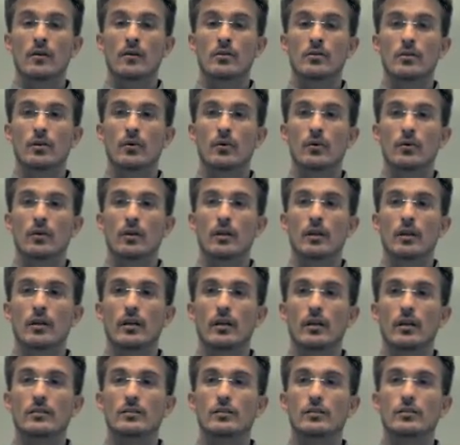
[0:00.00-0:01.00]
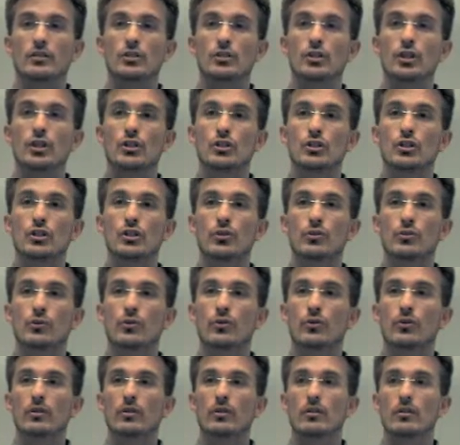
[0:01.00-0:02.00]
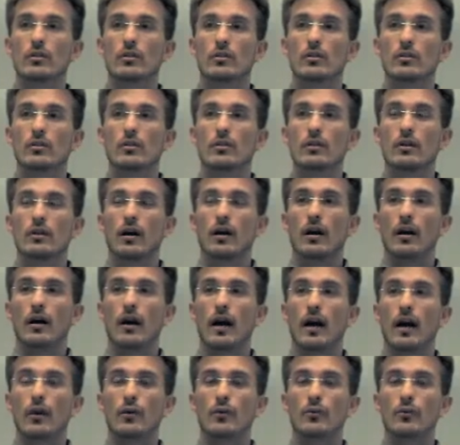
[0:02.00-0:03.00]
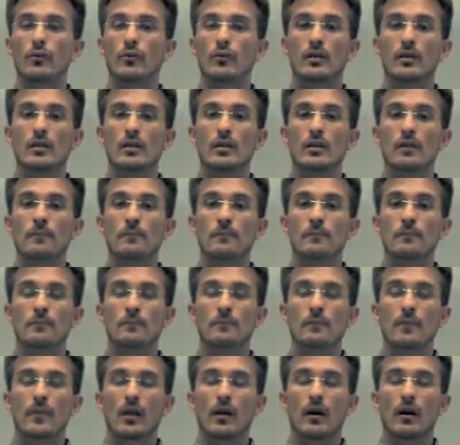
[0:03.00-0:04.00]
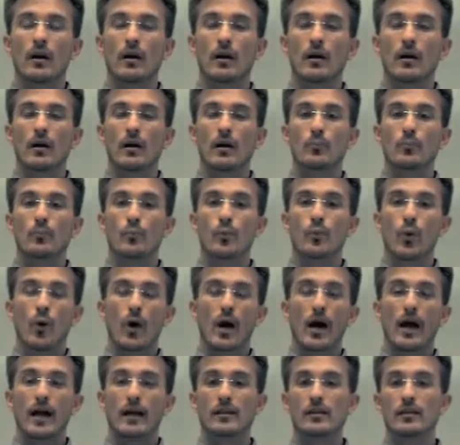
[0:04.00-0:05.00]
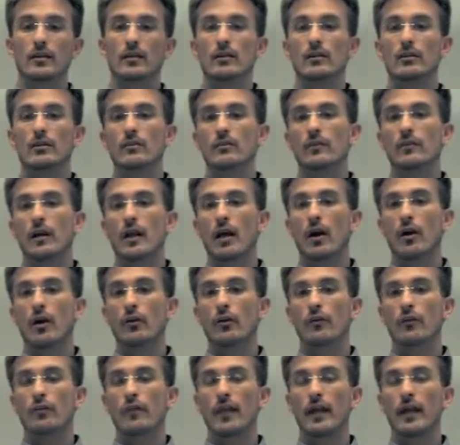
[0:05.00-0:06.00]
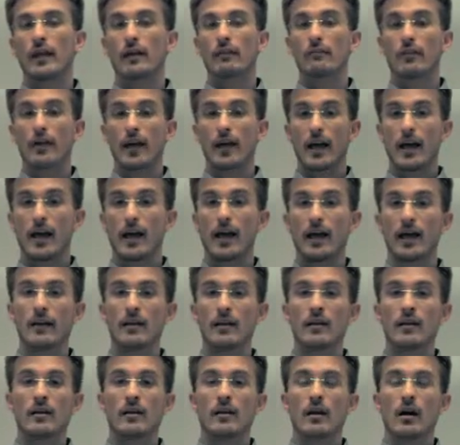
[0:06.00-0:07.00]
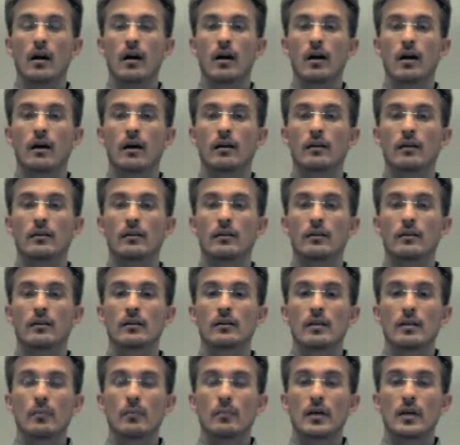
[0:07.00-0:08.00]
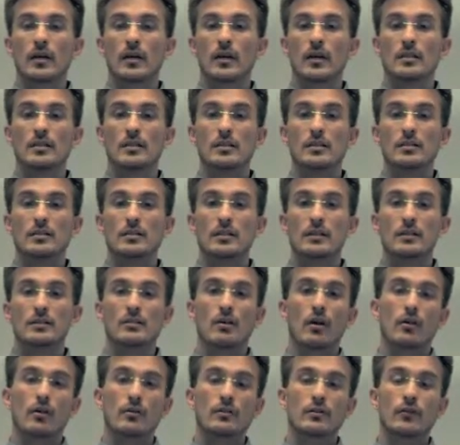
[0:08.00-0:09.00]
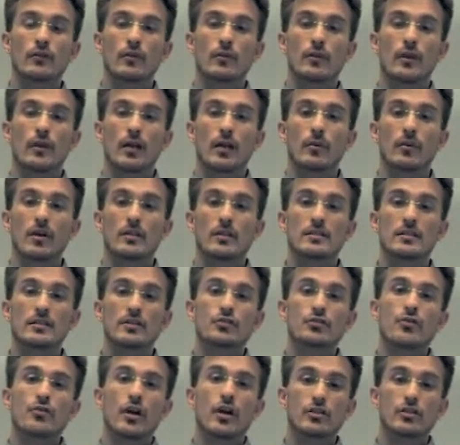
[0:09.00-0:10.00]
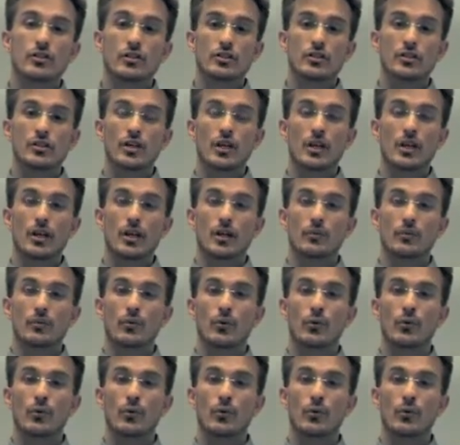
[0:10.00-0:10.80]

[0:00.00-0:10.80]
So it's teaching you how to be proactive and how to think ahead, uh, because it's all, if you think about it, it's a strategy game.